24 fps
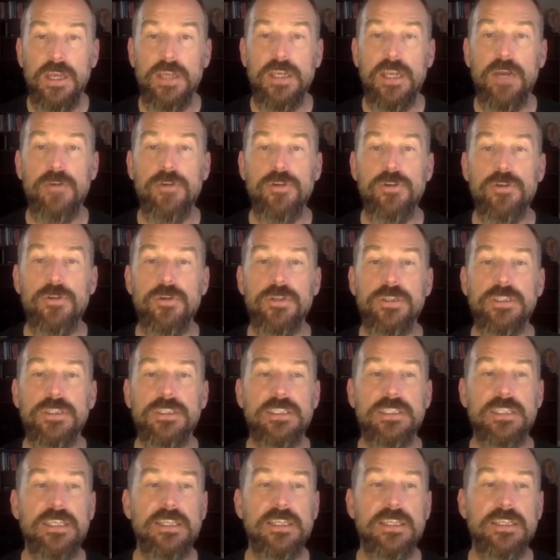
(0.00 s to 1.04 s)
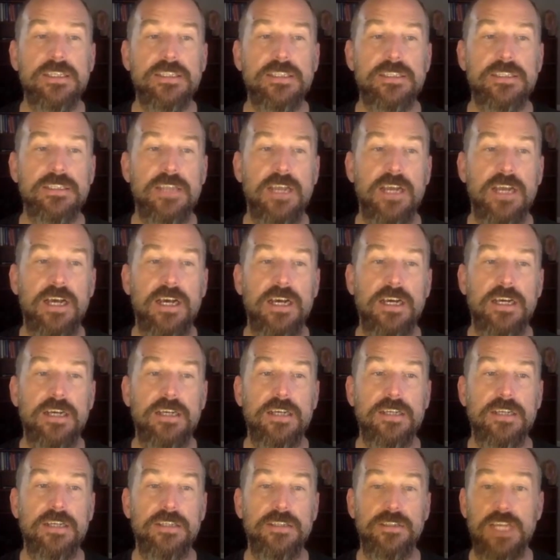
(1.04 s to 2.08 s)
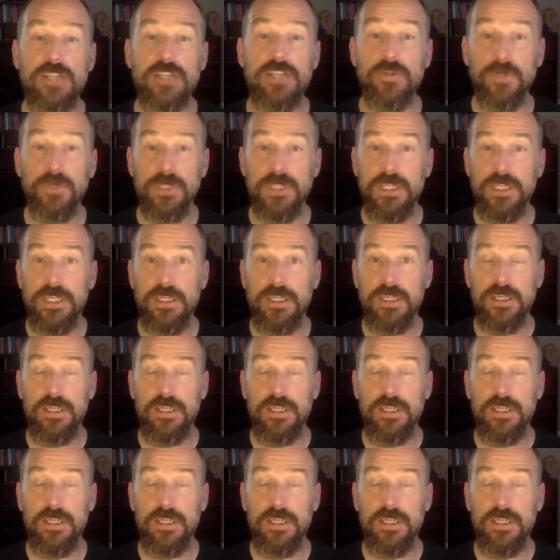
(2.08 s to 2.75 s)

Now, you could see this sexually